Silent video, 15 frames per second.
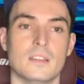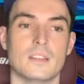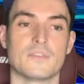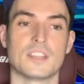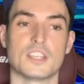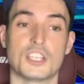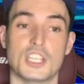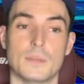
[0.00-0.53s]
if
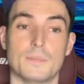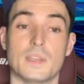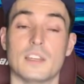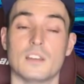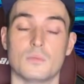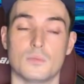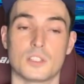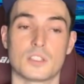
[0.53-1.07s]
they chip
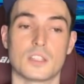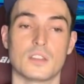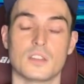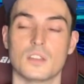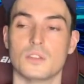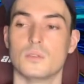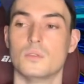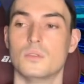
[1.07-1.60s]
it, which they
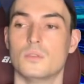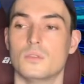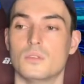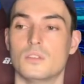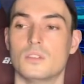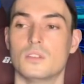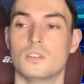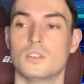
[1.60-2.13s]
do,
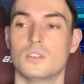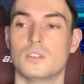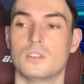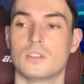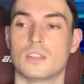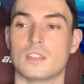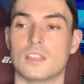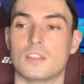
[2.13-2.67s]

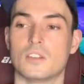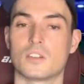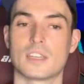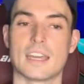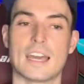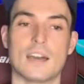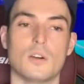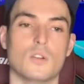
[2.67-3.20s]
then they'd knock it
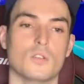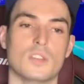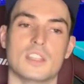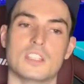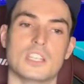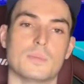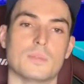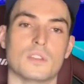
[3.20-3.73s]
out or they'd
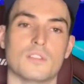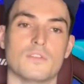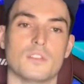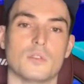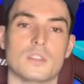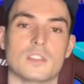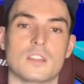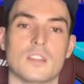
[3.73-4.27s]
chip it on the
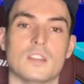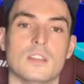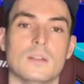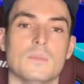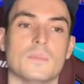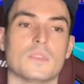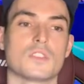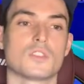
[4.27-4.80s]
following turn.
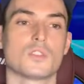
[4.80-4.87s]
Let's